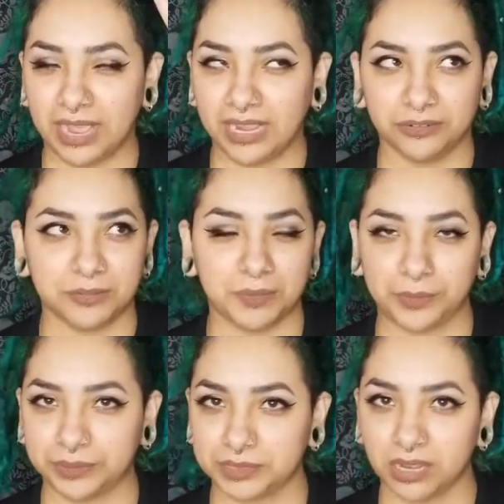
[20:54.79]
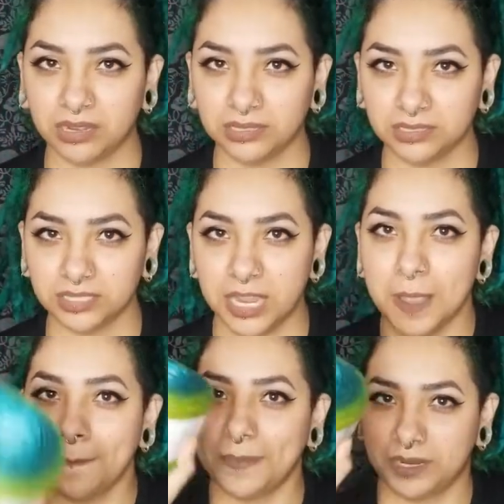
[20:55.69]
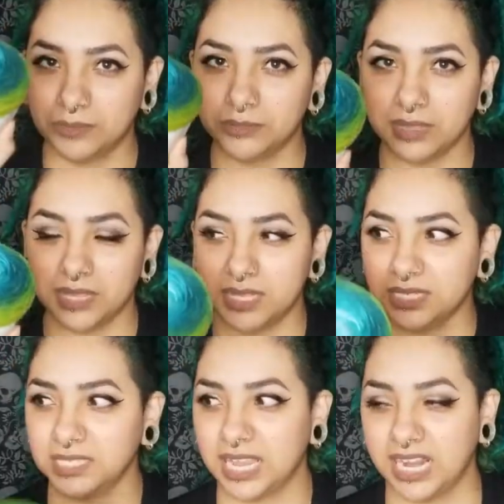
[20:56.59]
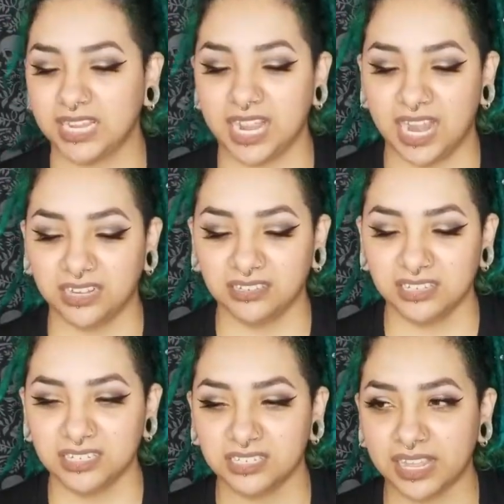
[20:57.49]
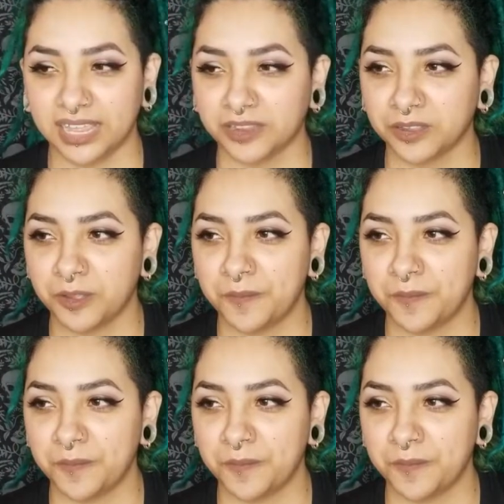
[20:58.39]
I don't remember what it was called, but it was with this, and it kind of looks like,